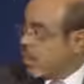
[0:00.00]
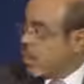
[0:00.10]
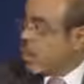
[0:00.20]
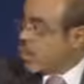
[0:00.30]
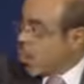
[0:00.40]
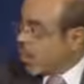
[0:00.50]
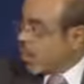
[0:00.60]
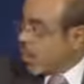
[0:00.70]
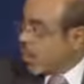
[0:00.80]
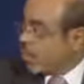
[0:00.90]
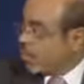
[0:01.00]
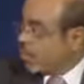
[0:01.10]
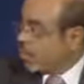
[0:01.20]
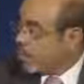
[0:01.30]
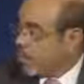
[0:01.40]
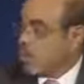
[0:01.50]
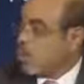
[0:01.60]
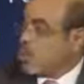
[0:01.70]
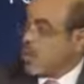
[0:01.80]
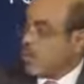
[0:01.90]
is overcome,
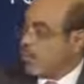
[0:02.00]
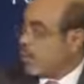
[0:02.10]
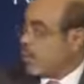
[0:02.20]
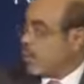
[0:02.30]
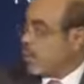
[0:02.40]
we move out.